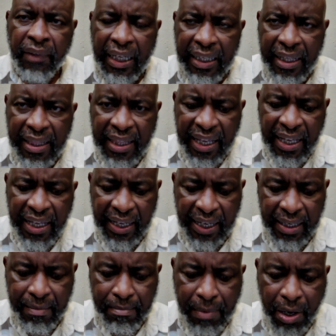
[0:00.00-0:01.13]
And there
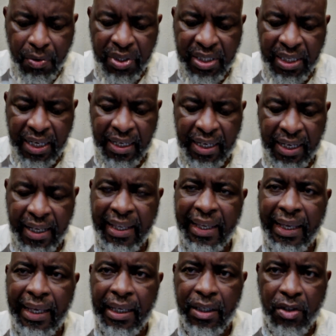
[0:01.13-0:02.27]
at Mount
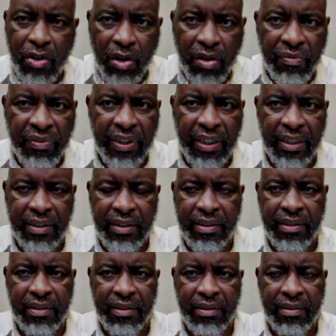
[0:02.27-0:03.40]
Sinai, a
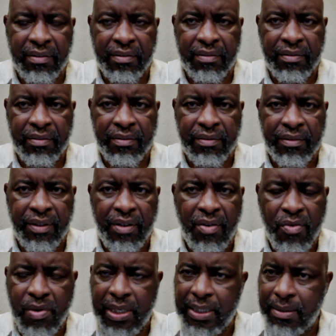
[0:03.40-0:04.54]
covenant
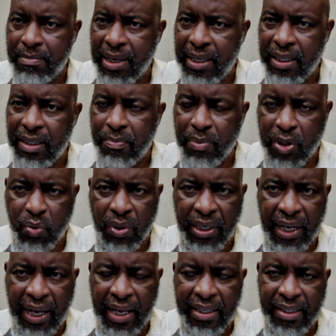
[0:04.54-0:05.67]
was made
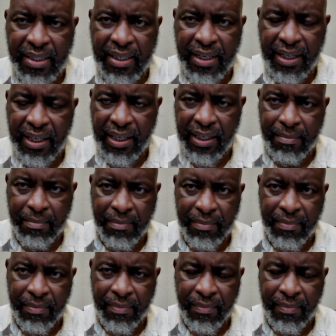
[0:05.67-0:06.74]
between us and him.